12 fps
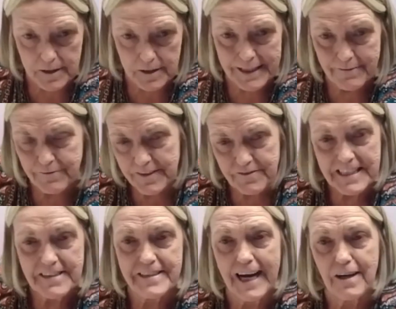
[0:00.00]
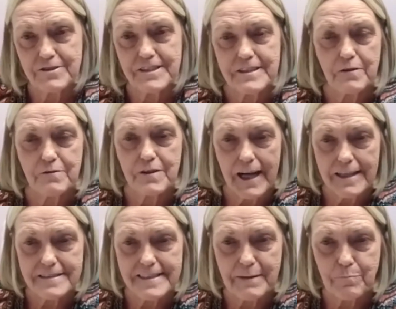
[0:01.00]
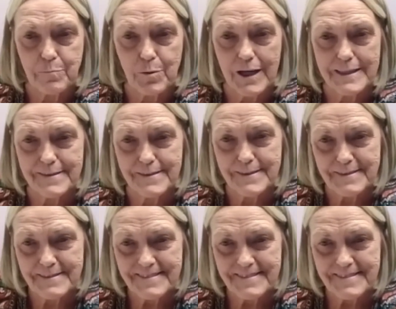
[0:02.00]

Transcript: come in 50,000 over asking price.